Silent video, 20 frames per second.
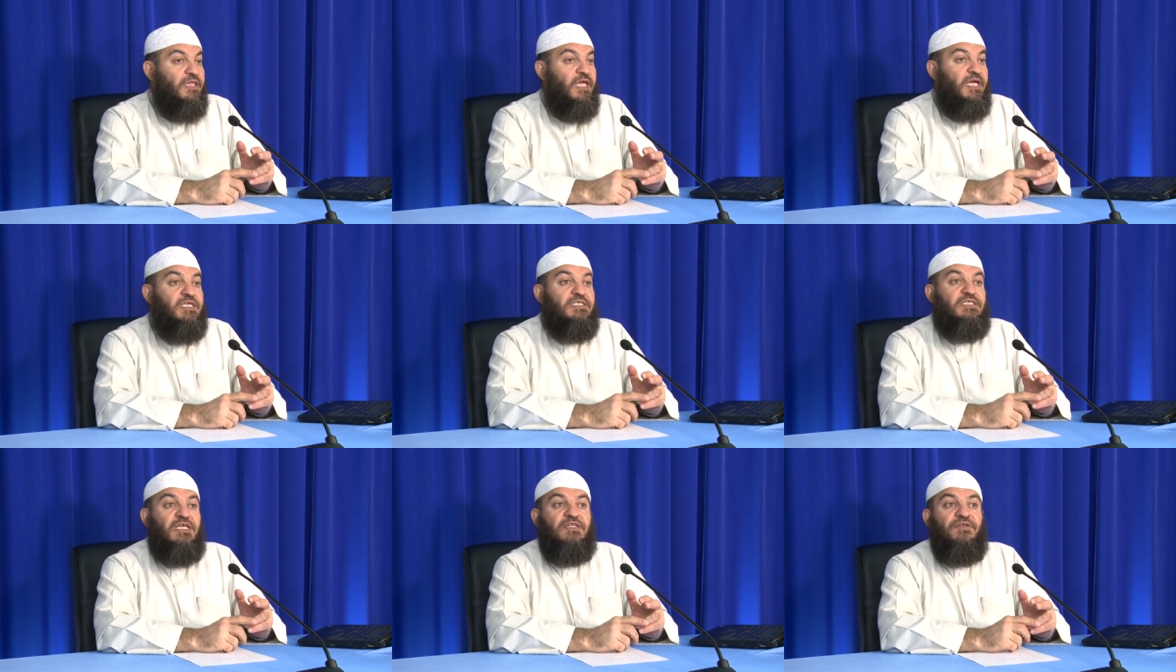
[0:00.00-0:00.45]

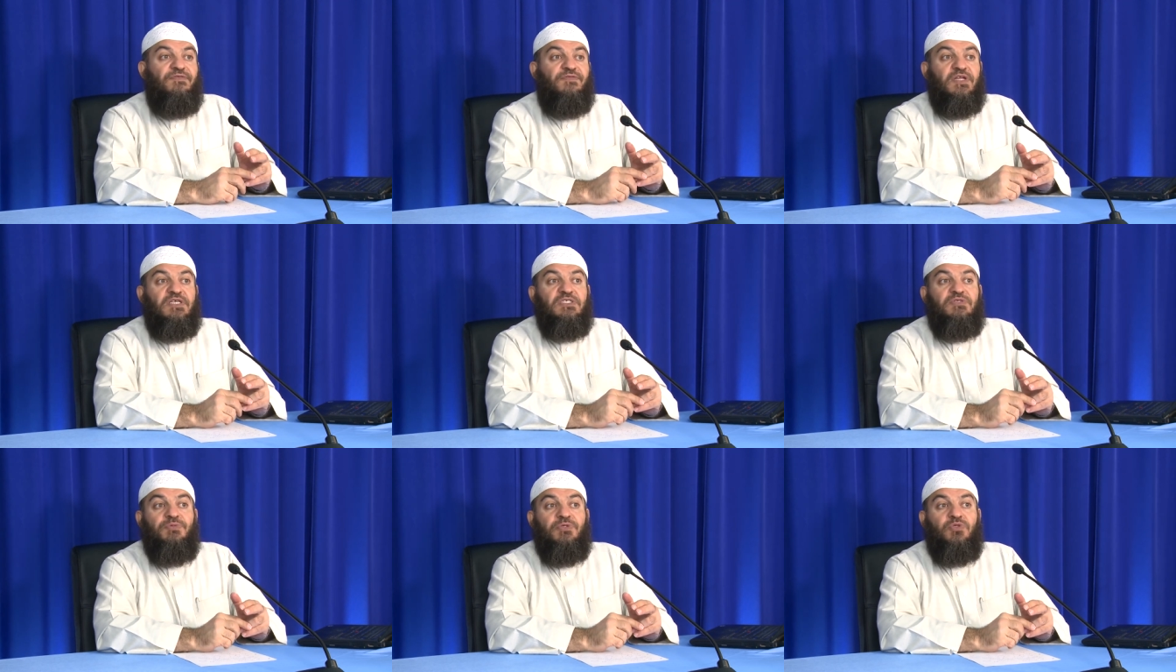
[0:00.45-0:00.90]
there is a
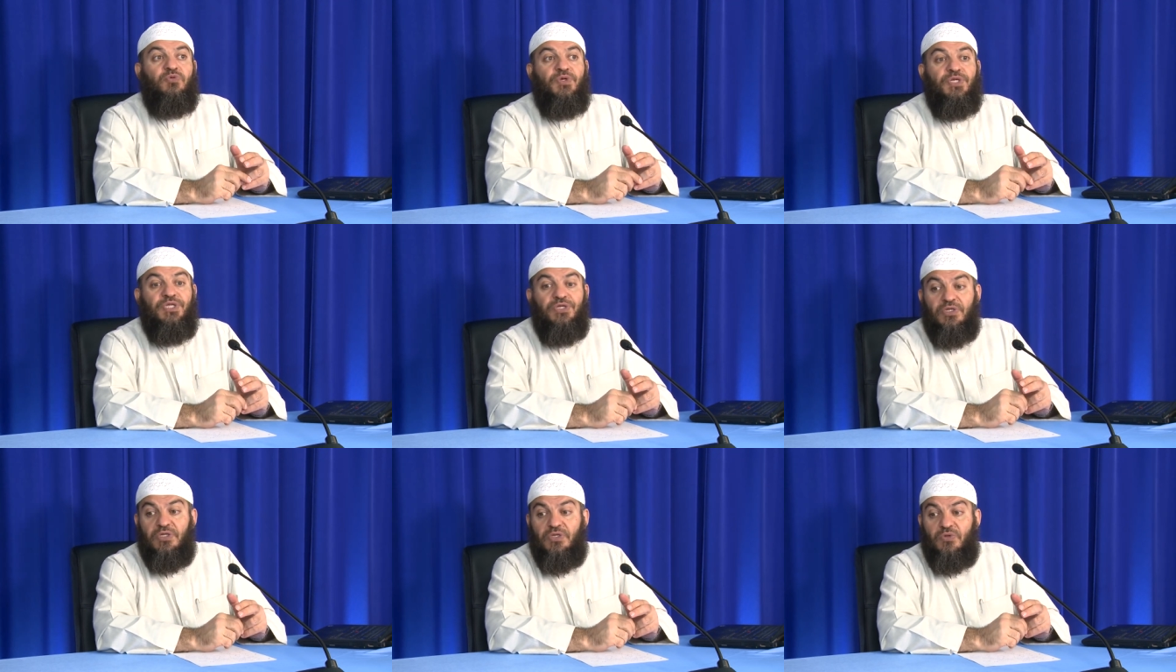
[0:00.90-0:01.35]
difference
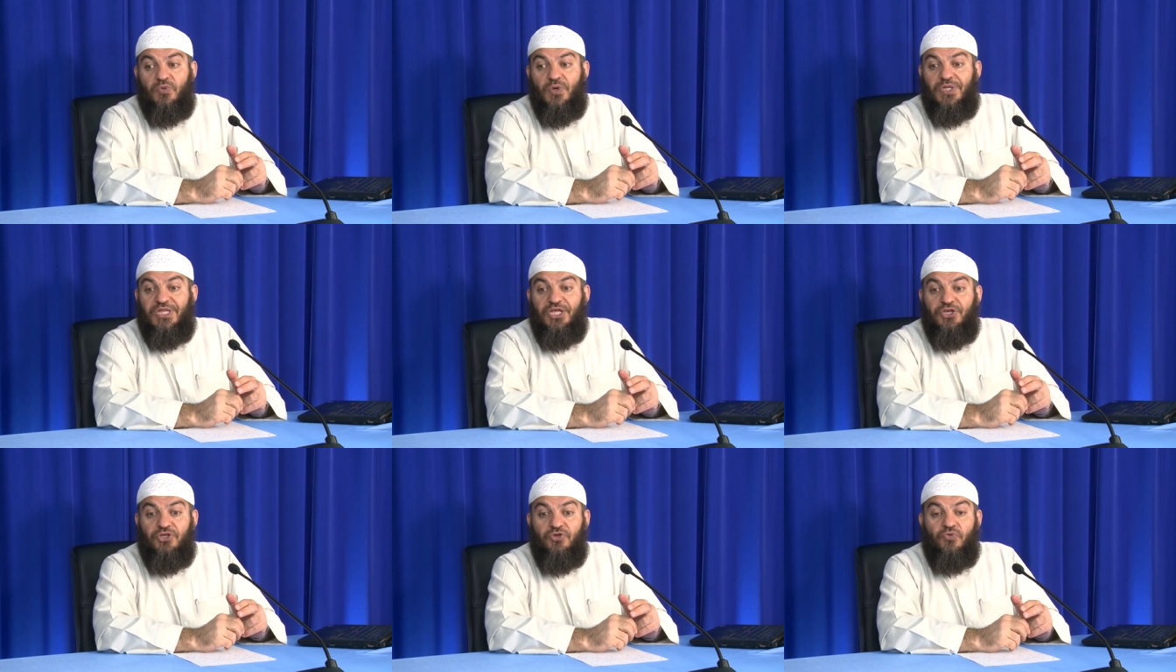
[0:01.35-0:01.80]
between
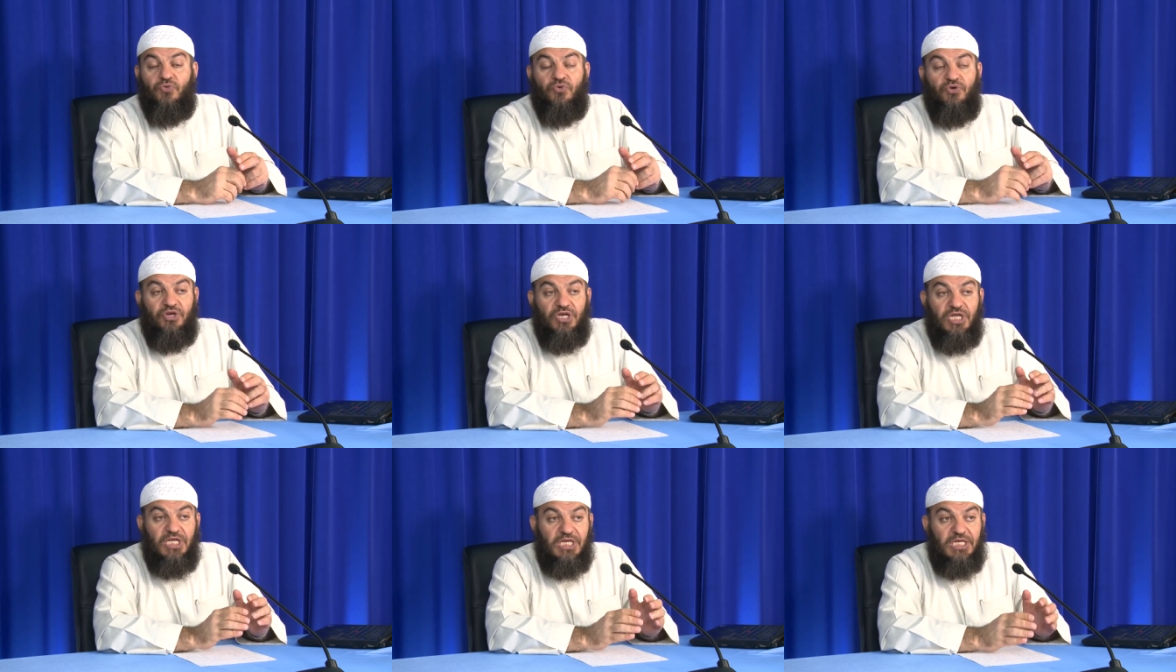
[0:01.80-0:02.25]
whether you
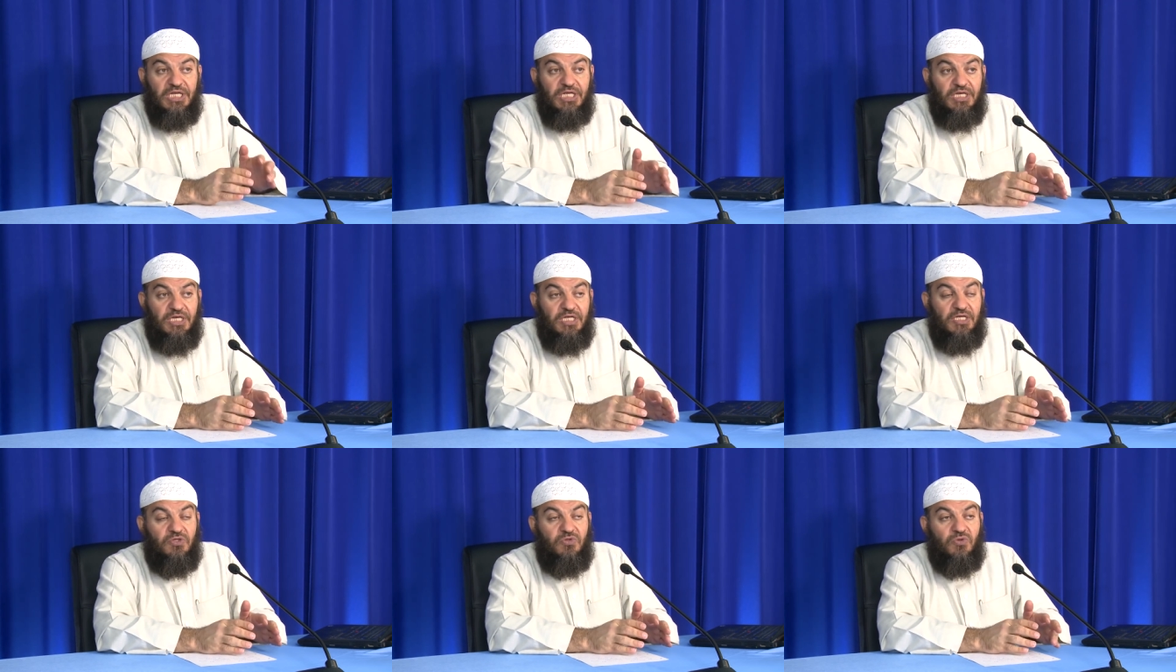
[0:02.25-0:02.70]

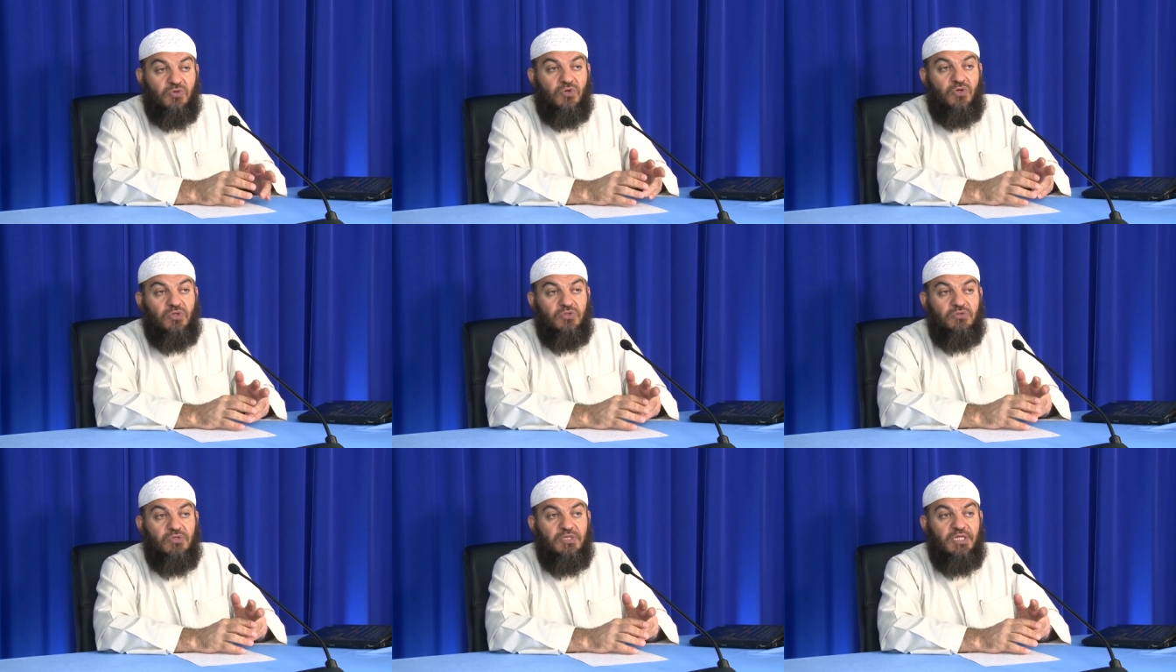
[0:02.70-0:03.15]
really need to
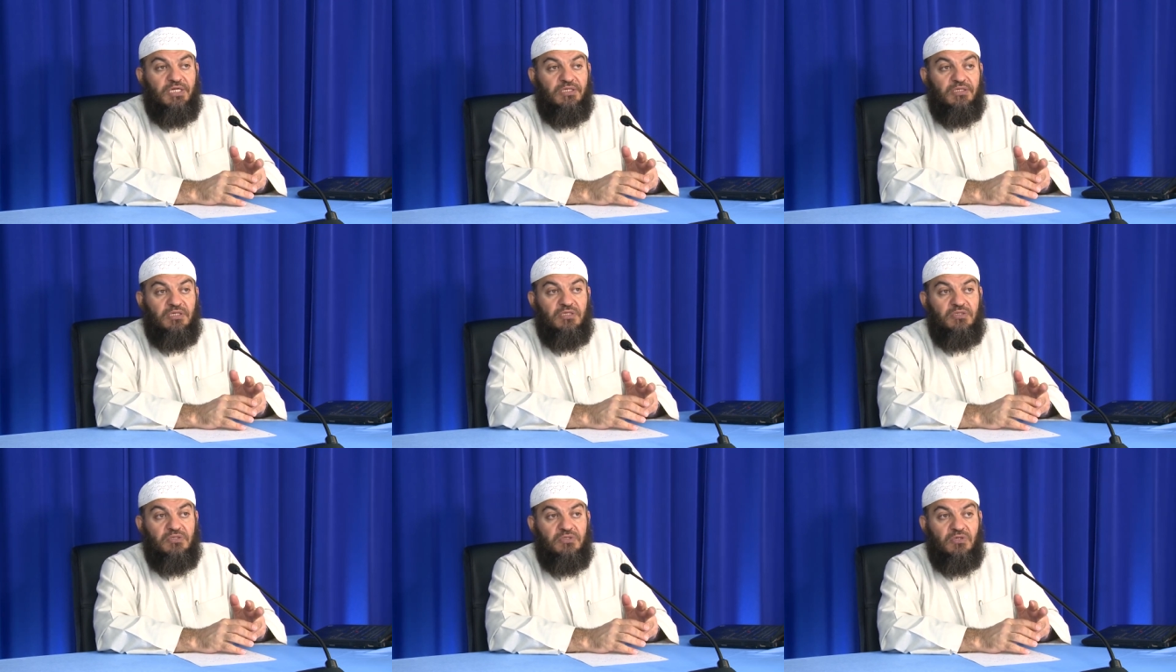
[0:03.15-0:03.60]
go to
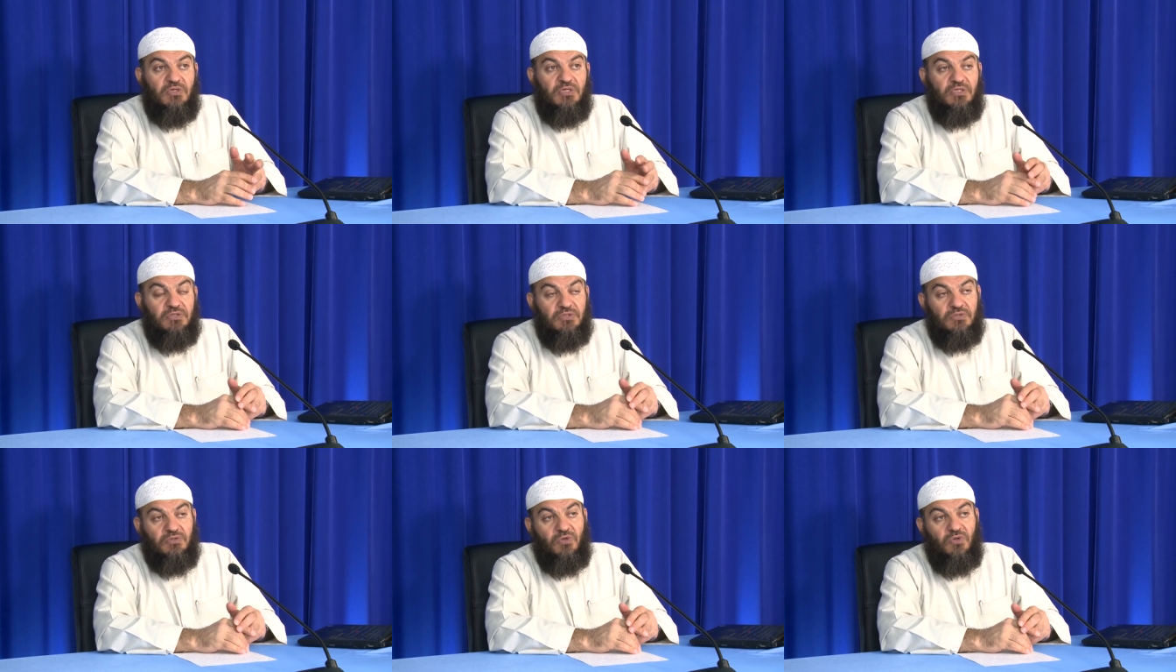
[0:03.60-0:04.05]
that
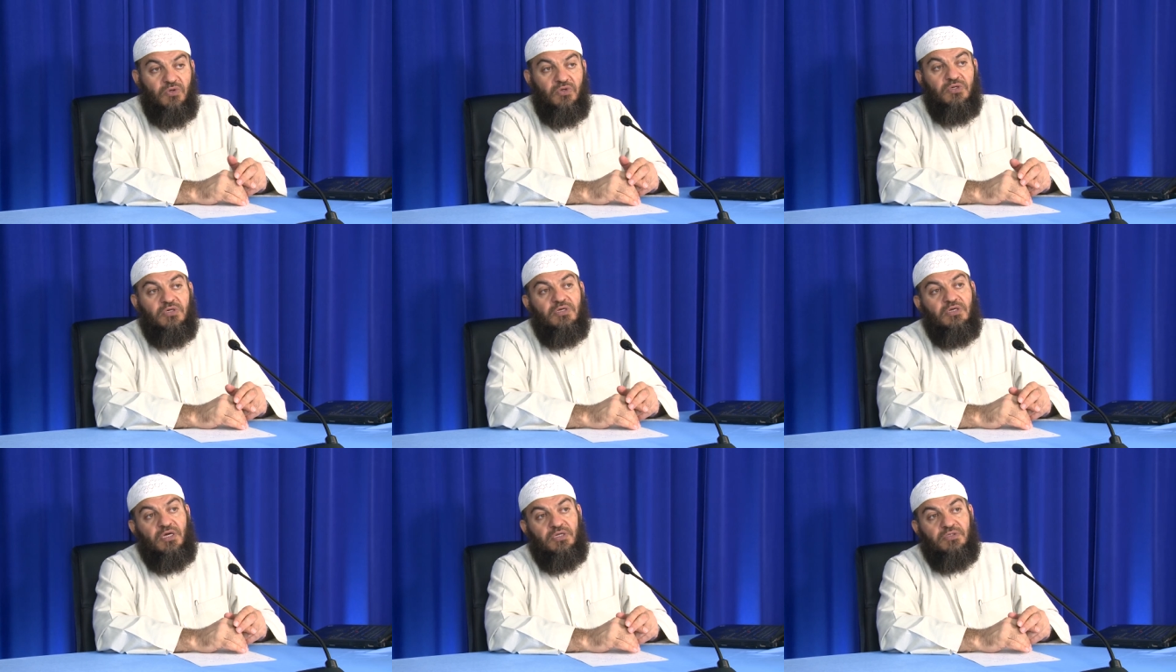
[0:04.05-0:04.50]
restaurant
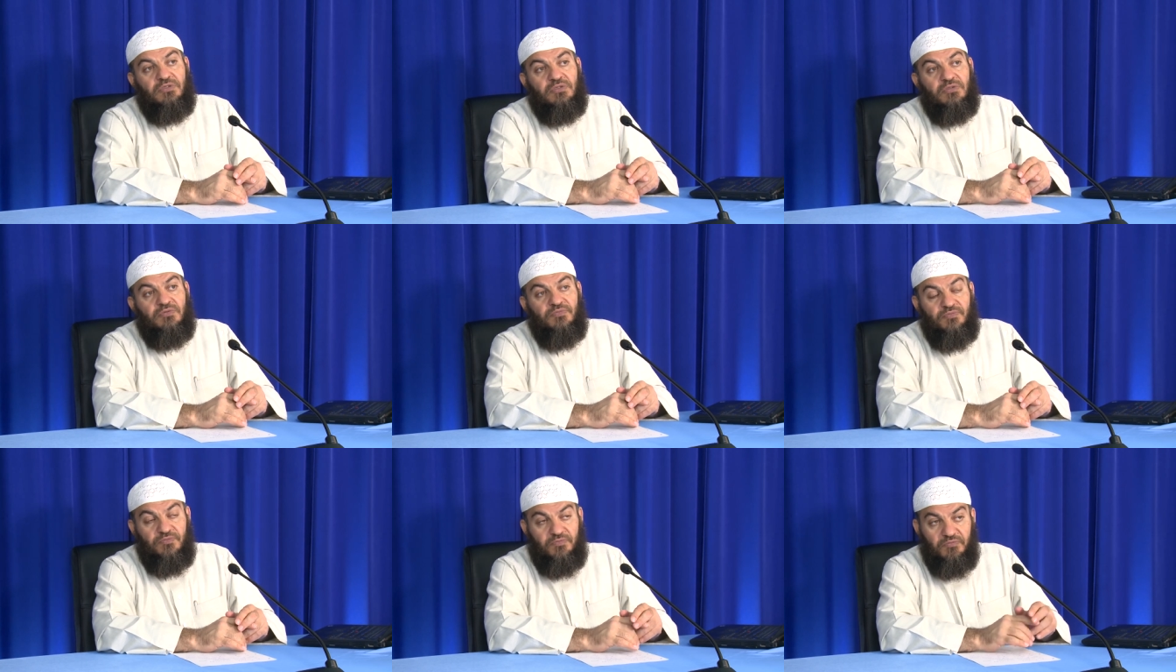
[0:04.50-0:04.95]
or not.